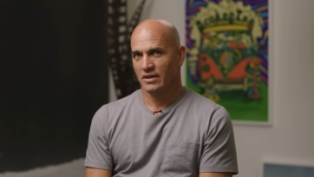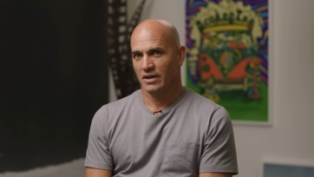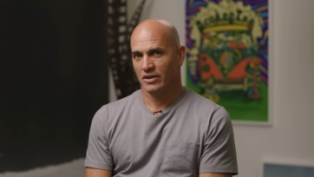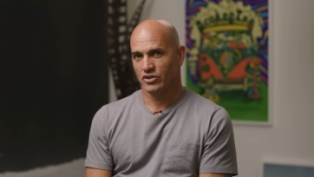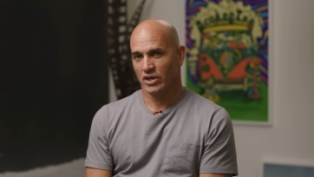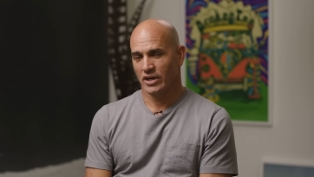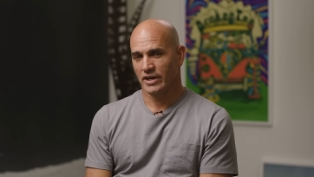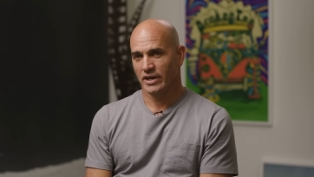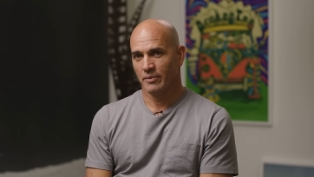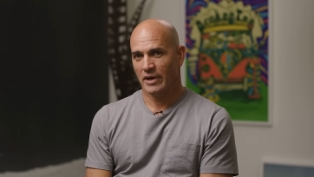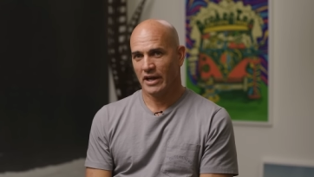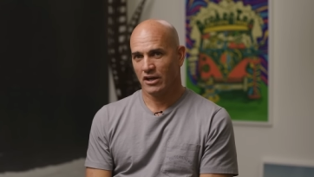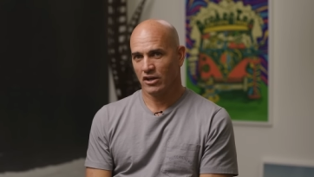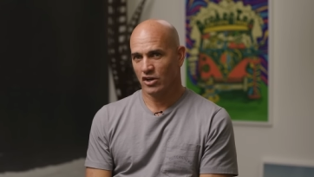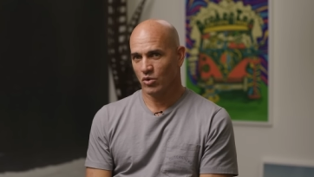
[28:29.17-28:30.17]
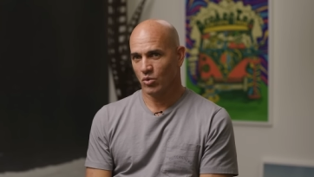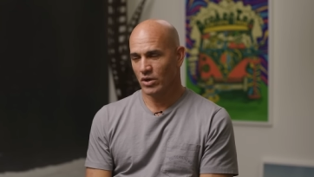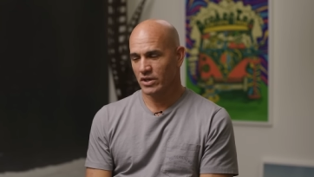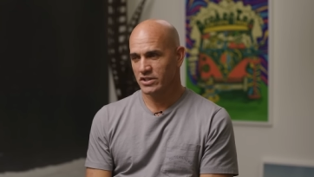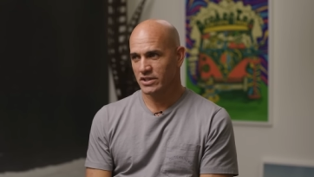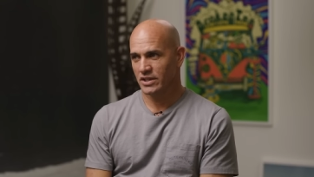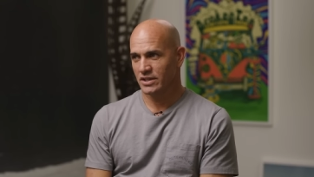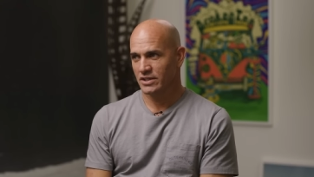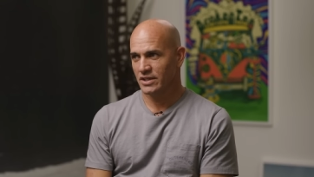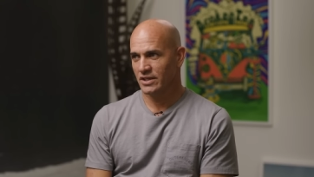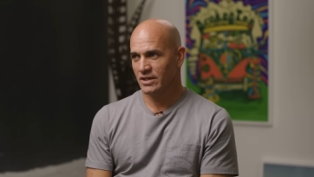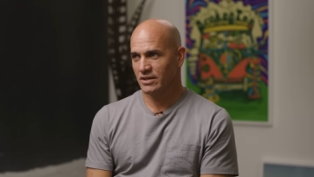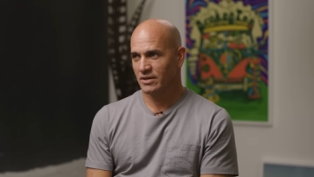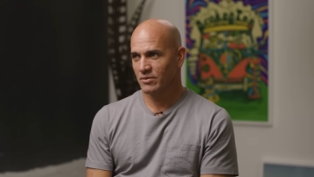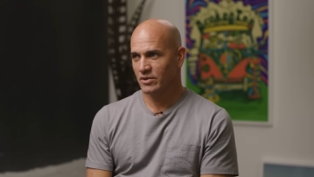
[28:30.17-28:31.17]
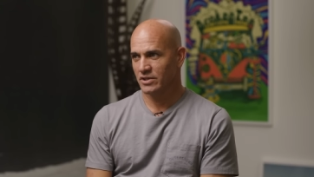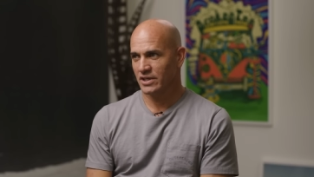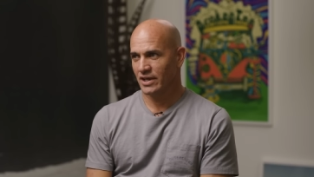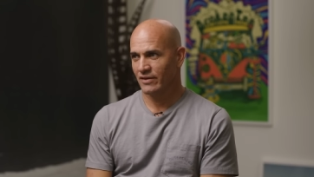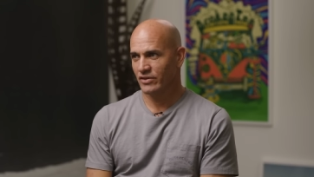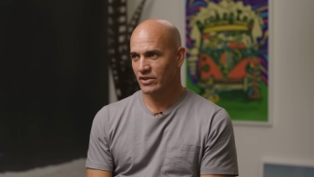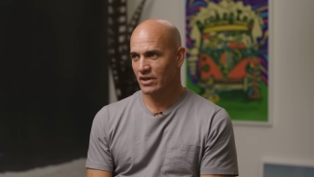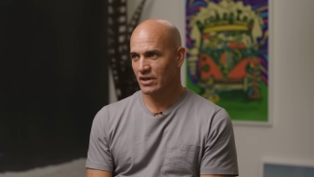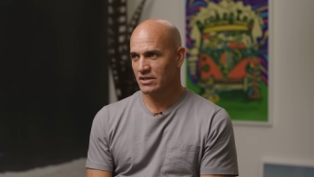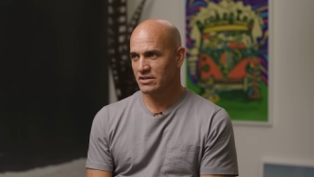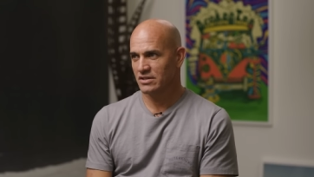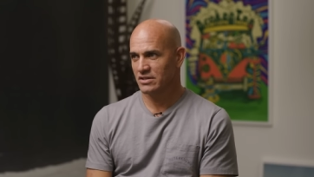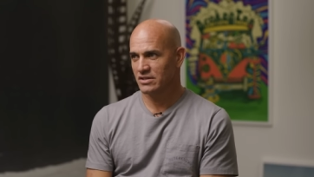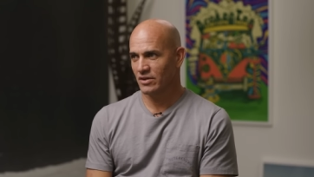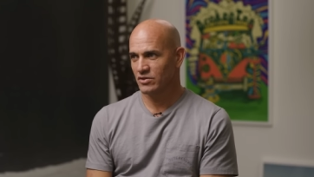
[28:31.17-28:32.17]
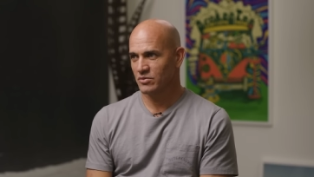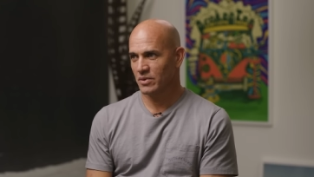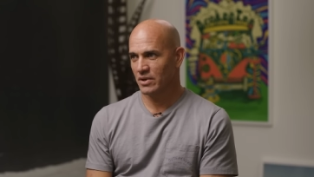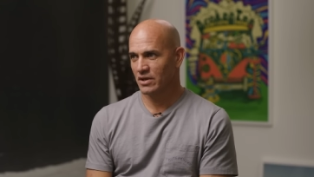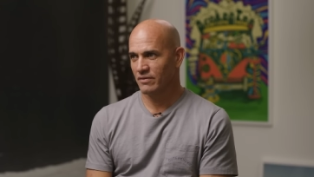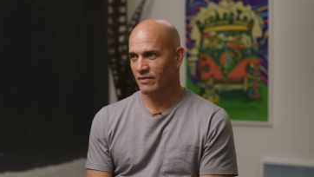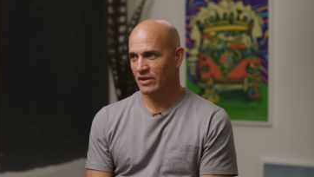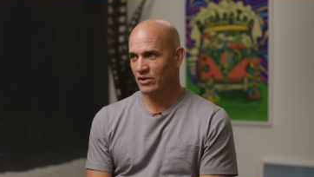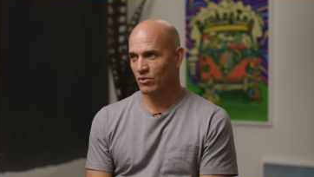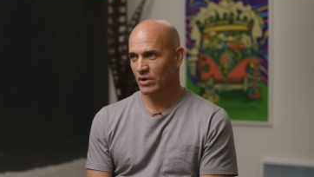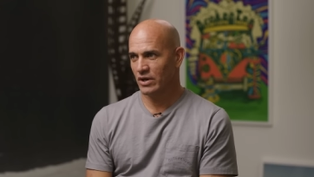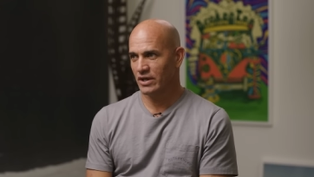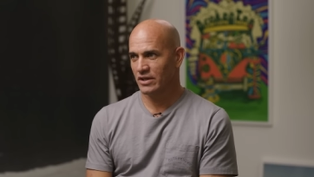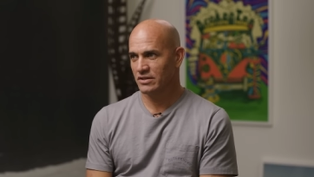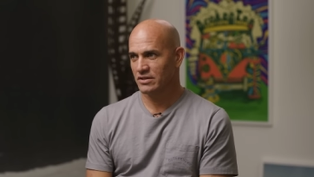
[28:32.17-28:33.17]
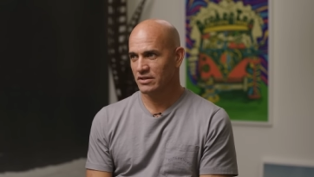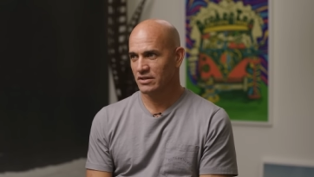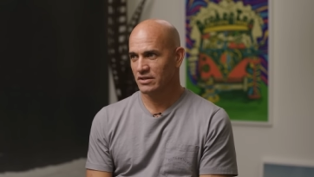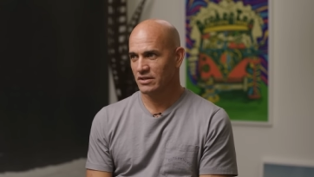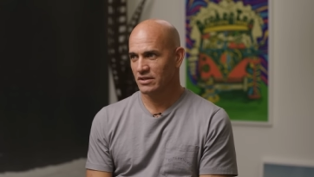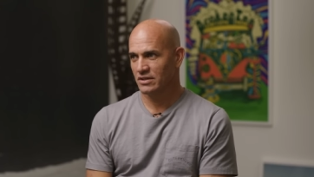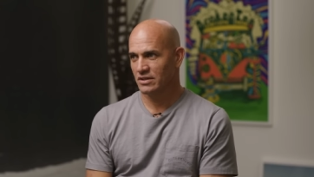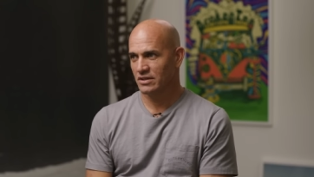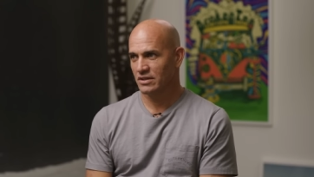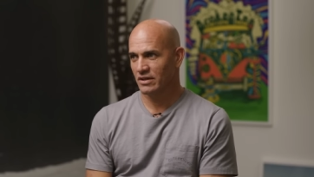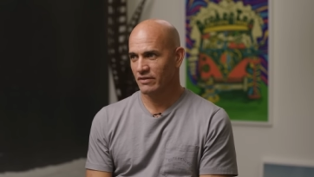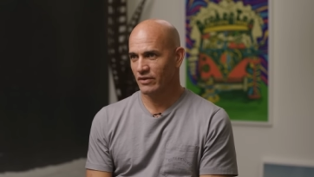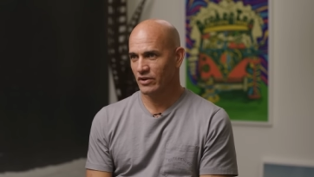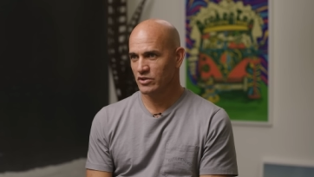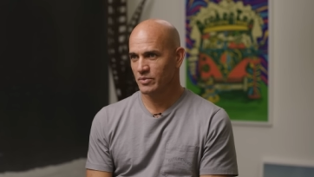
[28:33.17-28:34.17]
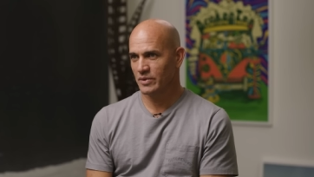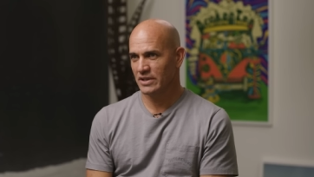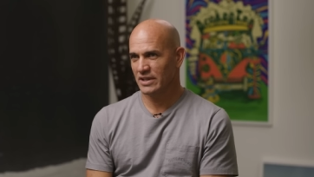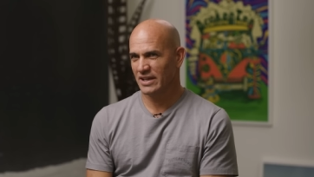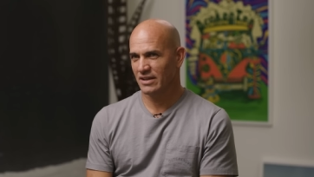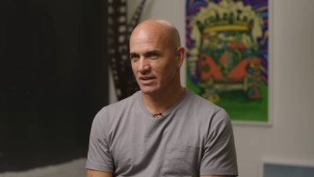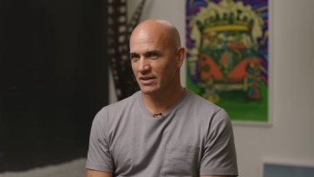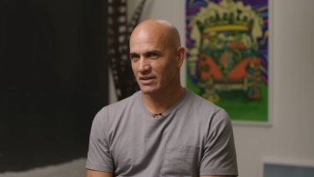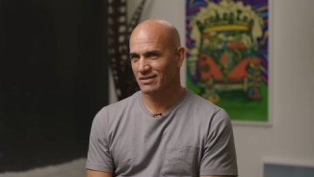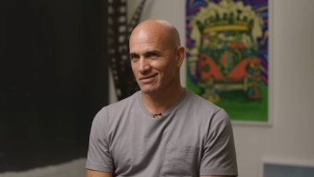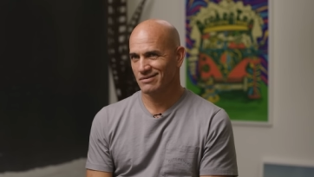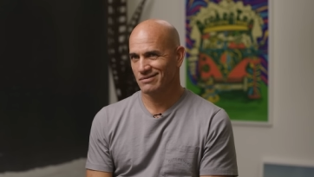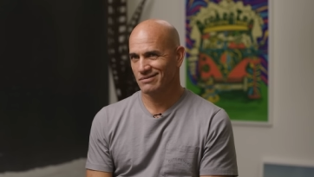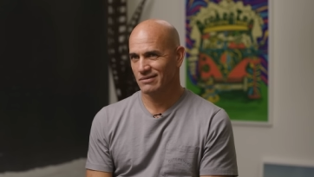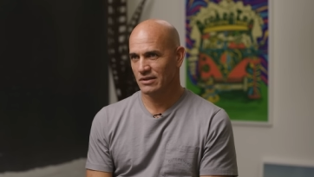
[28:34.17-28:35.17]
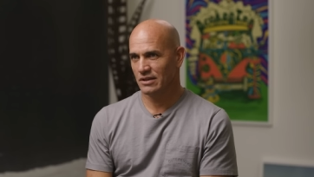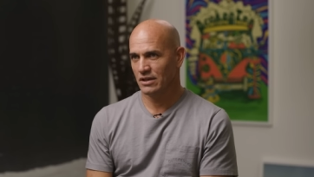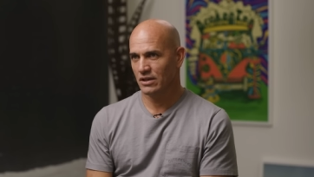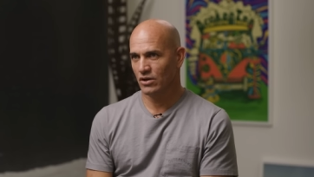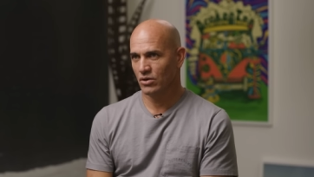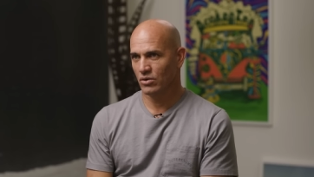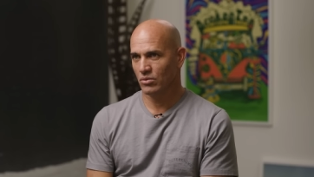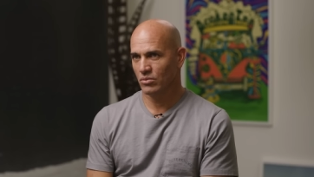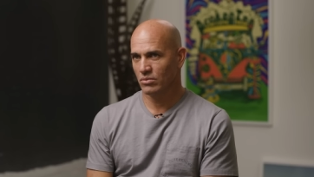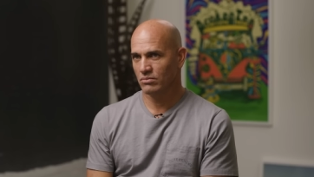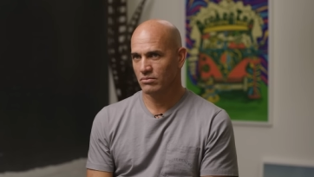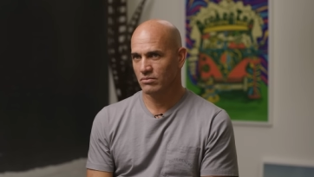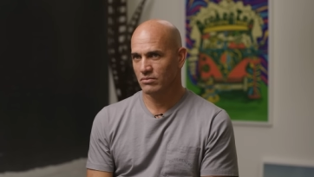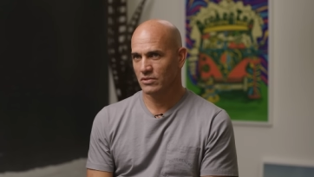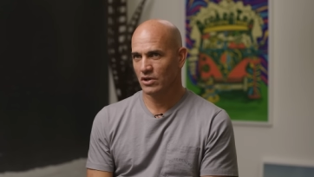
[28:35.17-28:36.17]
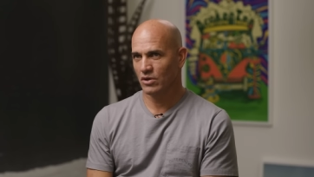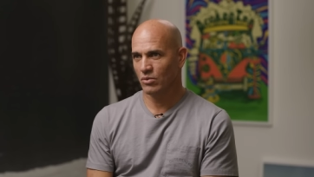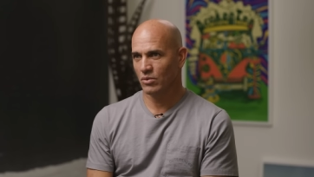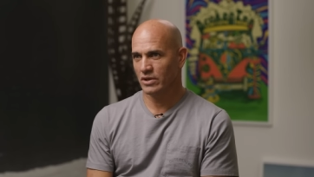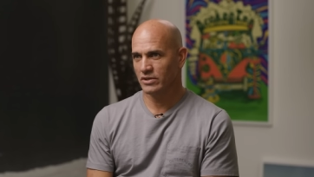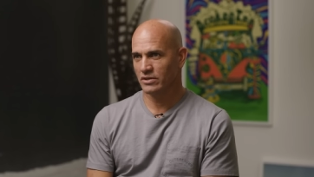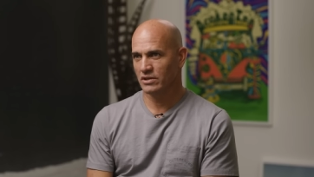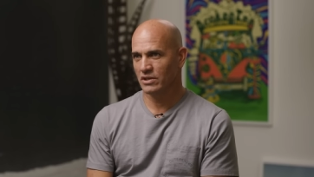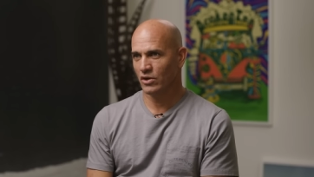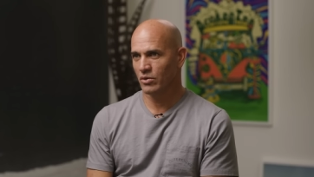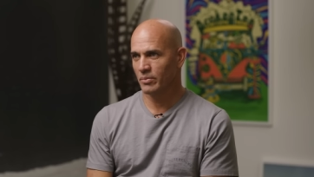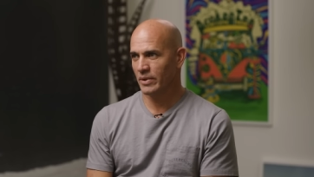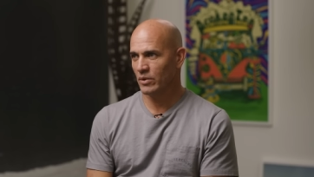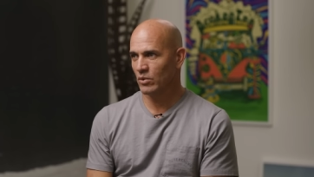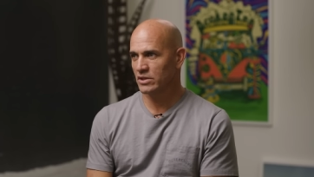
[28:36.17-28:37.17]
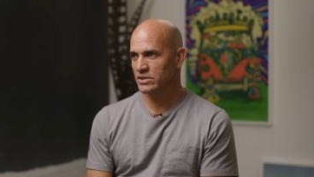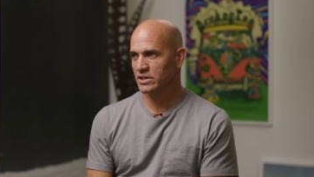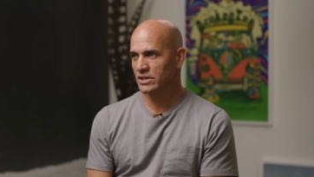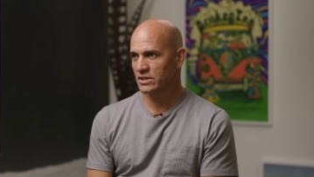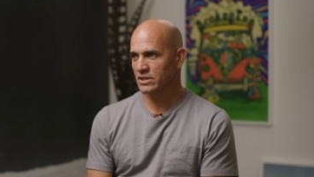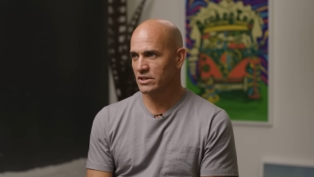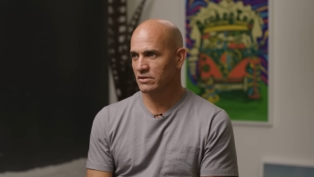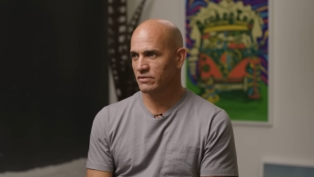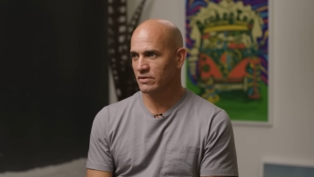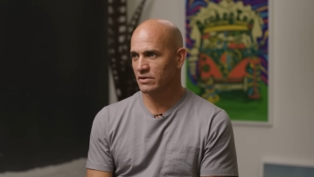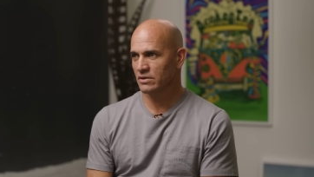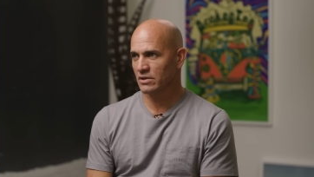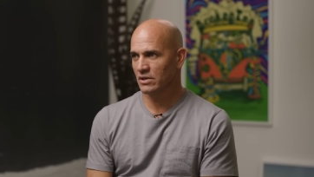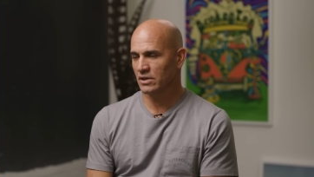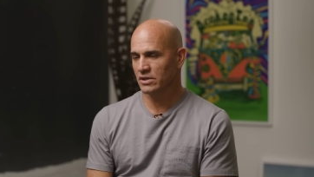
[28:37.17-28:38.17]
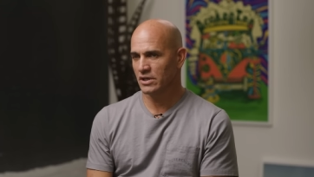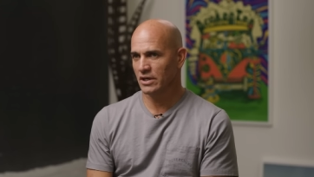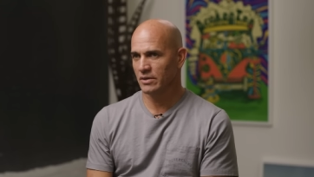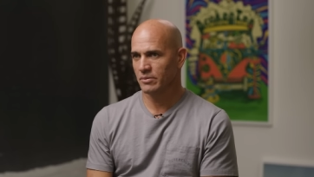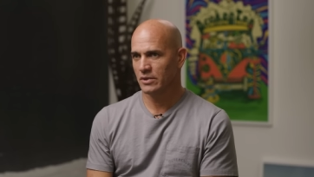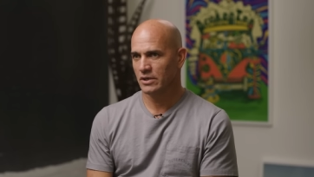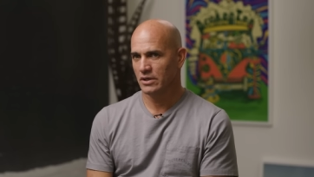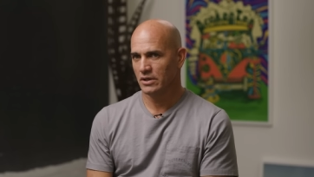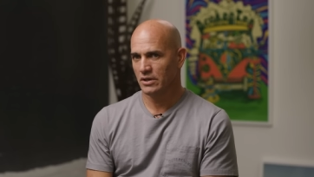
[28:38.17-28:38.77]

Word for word: I was trying to get back under 160, which I haven't done since I was probably in my 20s. I've always been like low, low one, low to mid 160s for a long time,